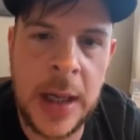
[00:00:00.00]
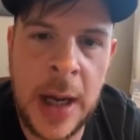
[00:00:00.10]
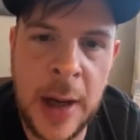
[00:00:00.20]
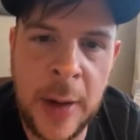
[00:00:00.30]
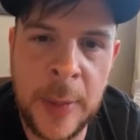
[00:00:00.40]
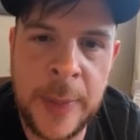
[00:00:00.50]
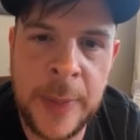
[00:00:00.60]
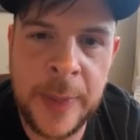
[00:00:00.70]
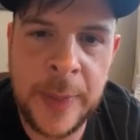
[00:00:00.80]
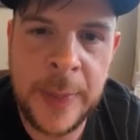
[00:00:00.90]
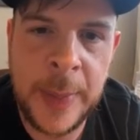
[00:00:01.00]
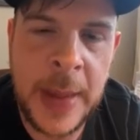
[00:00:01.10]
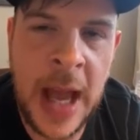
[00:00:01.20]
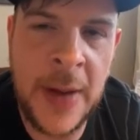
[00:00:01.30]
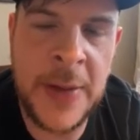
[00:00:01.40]
Um, okay.
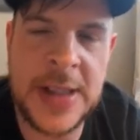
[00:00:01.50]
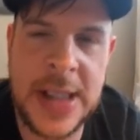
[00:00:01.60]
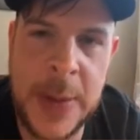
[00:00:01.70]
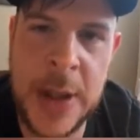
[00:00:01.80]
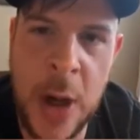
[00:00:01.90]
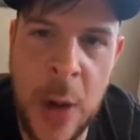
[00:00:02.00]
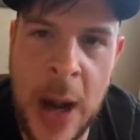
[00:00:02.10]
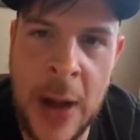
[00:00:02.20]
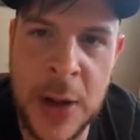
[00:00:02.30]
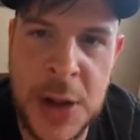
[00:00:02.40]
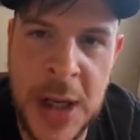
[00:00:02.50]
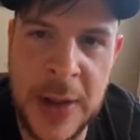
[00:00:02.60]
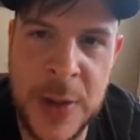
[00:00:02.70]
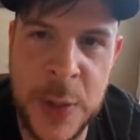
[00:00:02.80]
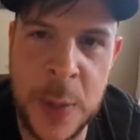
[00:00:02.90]
Obviously, we know Alex
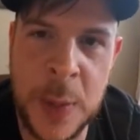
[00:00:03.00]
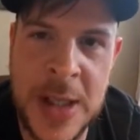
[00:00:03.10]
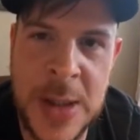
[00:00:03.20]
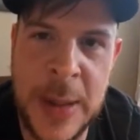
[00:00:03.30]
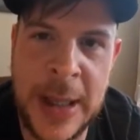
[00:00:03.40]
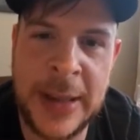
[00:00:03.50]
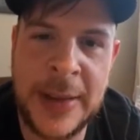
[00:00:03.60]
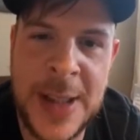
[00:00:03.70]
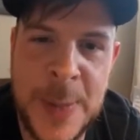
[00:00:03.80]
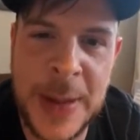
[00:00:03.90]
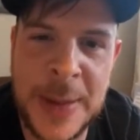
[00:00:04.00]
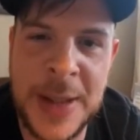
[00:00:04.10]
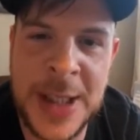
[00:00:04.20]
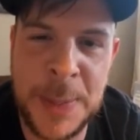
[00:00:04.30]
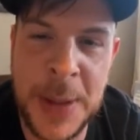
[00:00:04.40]
Shelley's resume. He's been
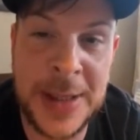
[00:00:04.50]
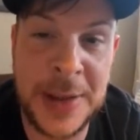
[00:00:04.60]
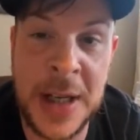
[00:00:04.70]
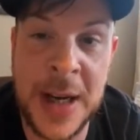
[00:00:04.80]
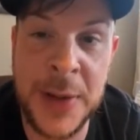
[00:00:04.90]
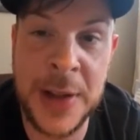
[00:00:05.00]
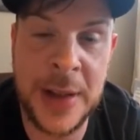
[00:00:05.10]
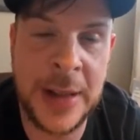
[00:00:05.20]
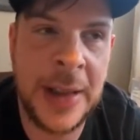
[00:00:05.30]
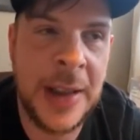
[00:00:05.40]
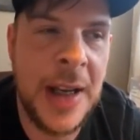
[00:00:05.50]
he's basically done everything.